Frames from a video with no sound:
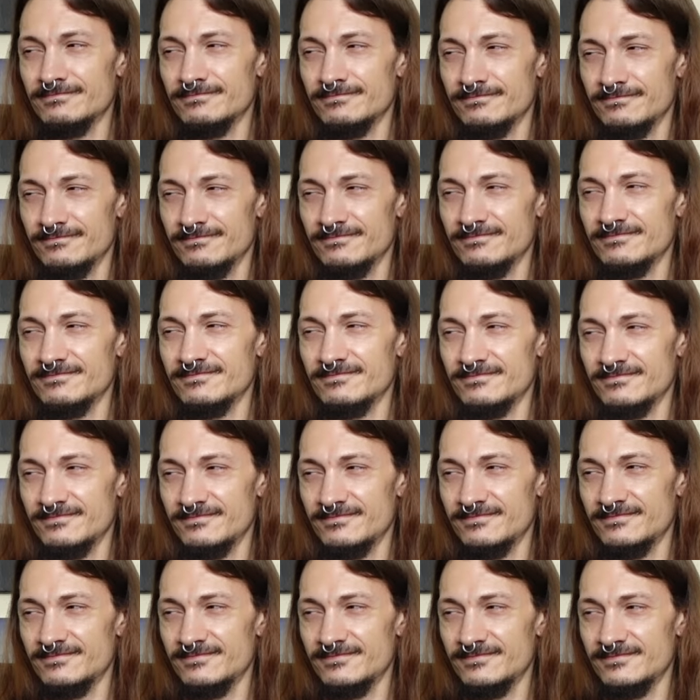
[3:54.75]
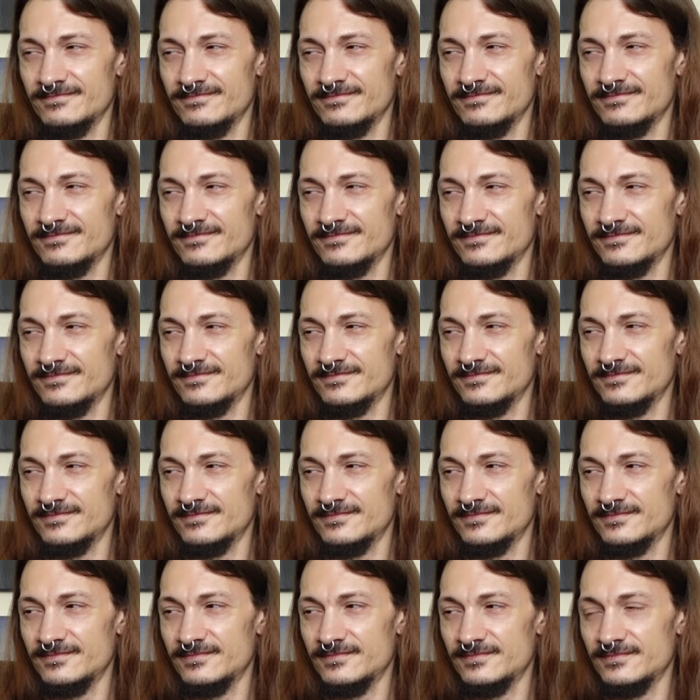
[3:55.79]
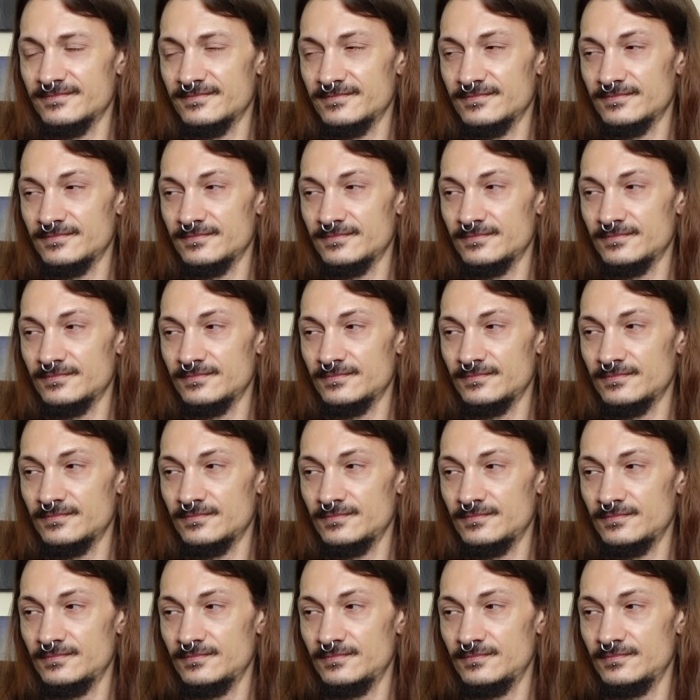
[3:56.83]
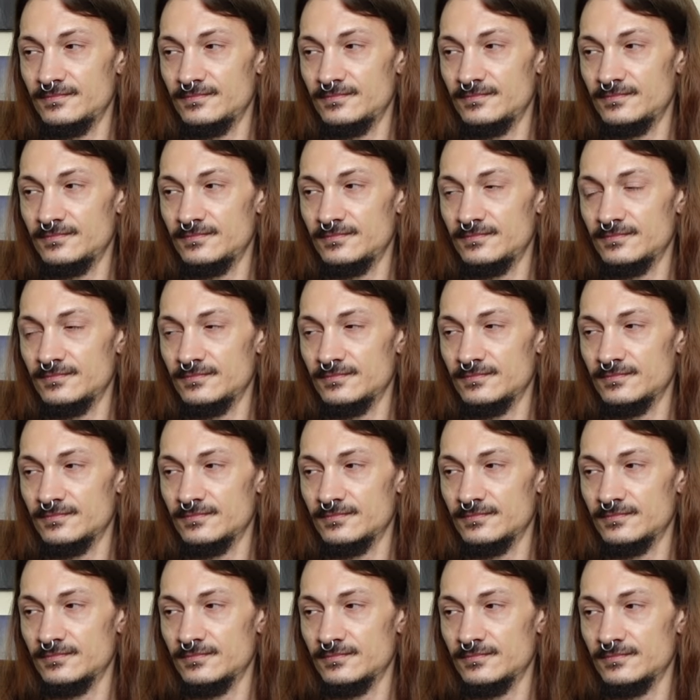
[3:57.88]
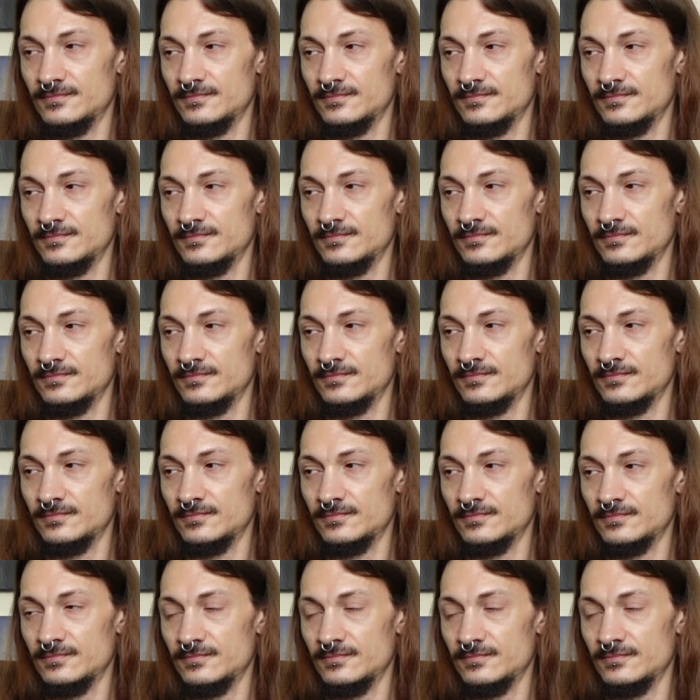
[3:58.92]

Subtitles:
No words are spoken by the person on screen.